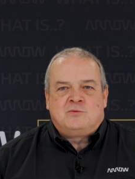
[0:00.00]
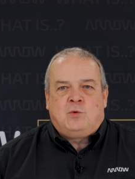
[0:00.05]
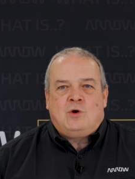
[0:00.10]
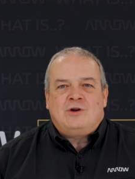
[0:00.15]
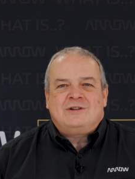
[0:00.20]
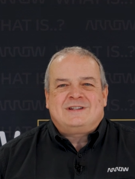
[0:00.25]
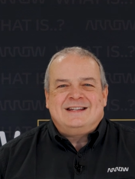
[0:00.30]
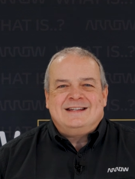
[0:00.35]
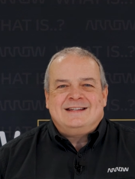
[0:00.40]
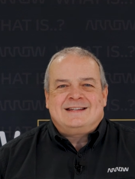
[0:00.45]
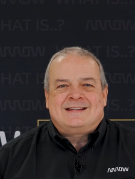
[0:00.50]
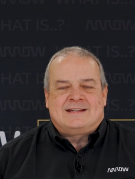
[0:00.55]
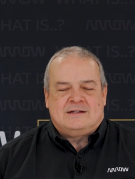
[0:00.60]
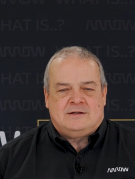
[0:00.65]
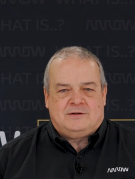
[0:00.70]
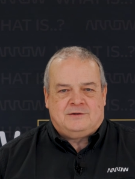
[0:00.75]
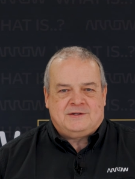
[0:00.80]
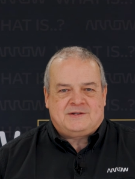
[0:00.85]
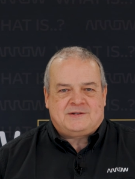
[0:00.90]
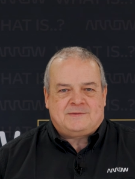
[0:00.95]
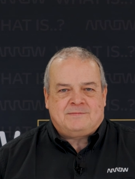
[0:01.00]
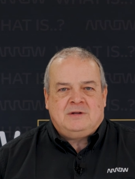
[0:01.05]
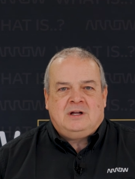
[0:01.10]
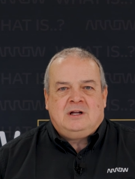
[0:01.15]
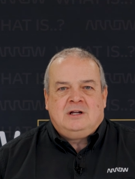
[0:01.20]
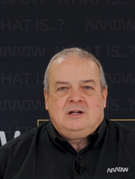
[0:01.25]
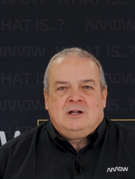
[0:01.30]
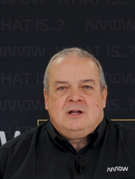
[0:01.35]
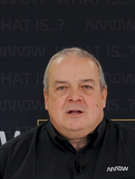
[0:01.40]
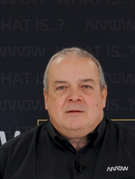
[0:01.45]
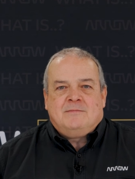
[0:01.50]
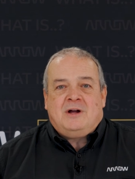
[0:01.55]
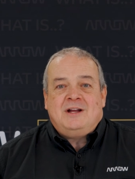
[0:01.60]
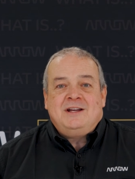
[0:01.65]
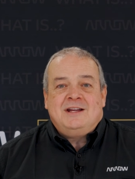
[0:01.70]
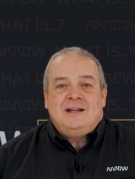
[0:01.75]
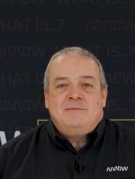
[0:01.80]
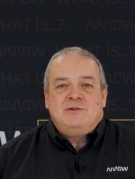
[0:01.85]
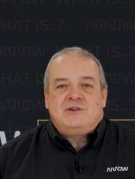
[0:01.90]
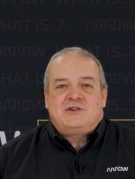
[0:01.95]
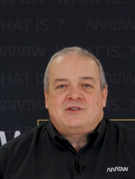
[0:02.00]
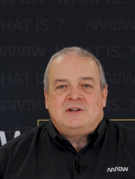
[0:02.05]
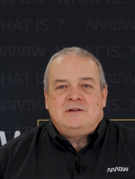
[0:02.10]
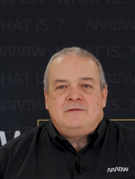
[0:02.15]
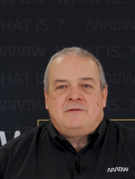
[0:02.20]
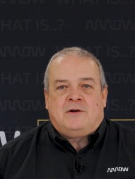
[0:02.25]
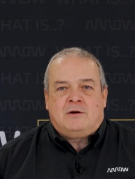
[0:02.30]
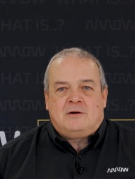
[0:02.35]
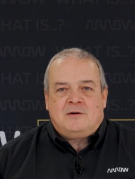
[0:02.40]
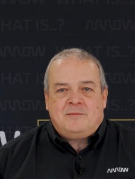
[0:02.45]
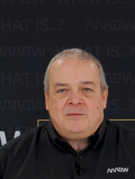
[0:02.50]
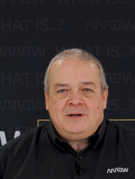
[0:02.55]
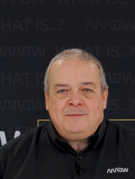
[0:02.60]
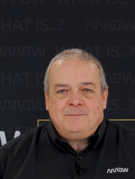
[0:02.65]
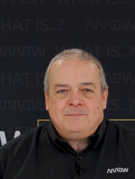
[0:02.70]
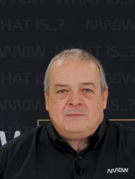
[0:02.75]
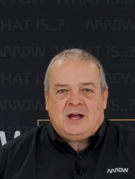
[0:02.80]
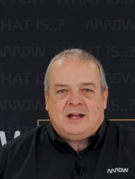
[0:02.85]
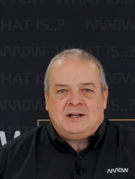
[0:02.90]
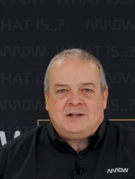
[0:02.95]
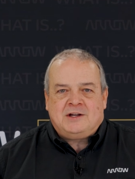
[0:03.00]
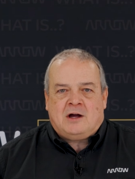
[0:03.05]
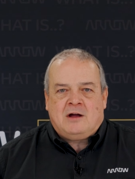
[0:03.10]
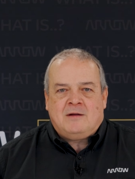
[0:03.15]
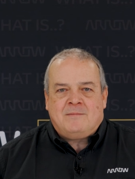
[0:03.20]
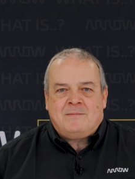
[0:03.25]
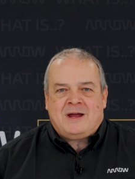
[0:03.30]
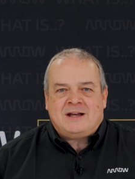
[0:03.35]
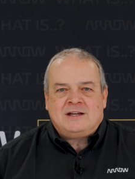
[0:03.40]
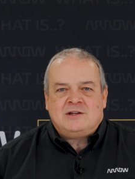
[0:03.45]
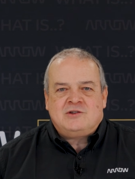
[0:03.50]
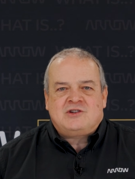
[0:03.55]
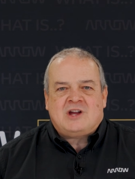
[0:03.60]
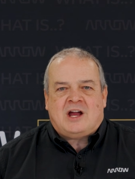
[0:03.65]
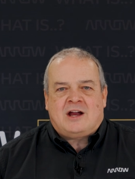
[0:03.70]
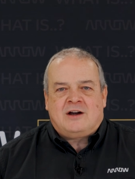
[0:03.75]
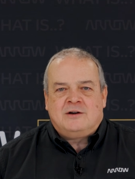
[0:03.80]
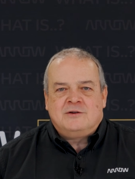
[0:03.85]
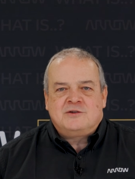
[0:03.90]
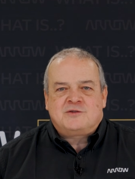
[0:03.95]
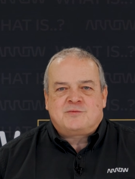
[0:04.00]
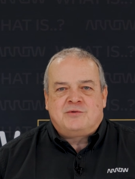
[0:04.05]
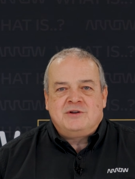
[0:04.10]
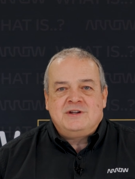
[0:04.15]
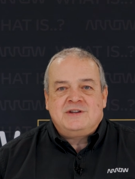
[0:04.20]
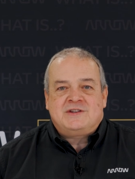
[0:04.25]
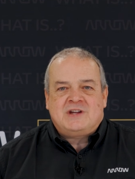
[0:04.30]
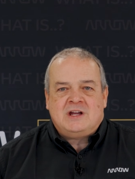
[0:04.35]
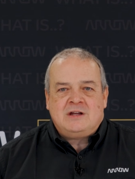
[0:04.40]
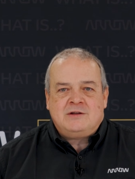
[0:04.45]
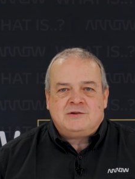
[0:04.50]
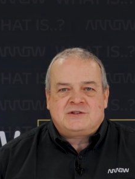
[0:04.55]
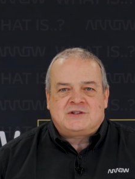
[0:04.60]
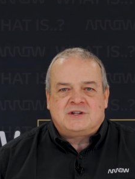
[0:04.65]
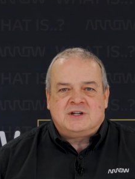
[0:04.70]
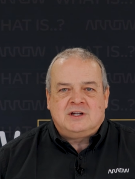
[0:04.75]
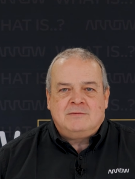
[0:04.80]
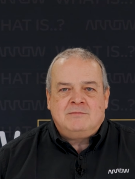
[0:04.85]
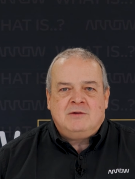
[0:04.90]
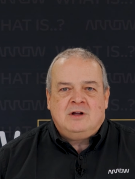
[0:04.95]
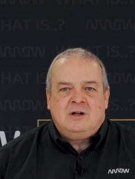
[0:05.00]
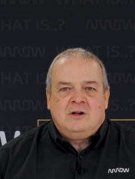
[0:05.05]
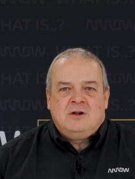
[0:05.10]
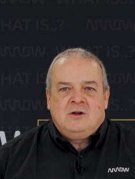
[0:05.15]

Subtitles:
What Is series. My name is Steve Horrobin and I manage Arrow's pre-sales team